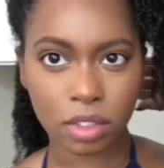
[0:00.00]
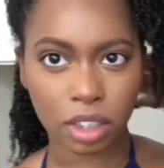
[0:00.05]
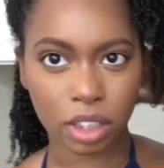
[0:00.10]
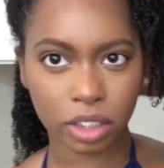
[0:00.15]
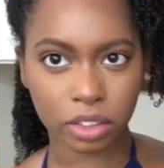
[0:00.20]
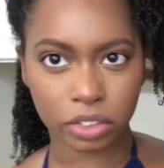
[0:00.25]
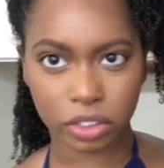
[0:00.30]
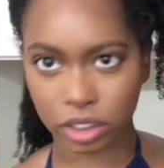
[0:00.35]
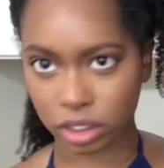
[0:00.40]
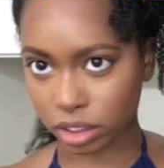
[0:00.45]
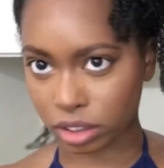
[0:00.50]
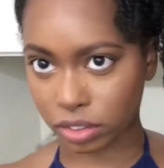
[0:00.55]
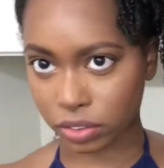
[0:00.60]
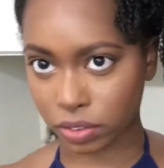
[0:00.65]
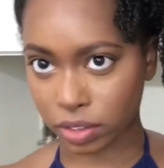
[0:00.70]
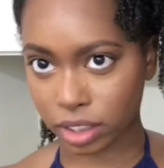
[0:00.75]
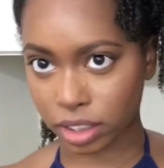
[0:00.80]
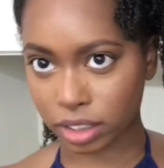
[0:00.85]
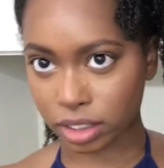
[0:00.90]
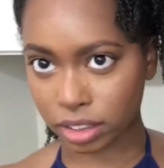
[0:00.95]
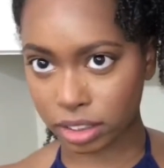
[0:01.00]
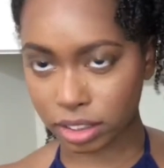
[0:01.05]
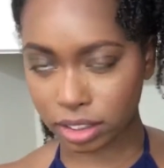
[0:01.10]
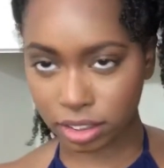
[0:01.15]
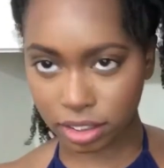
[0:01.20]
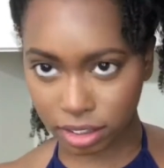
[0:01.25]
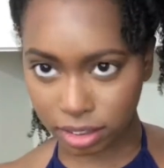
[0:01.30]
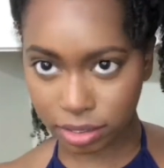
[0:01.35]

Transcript: And just do this.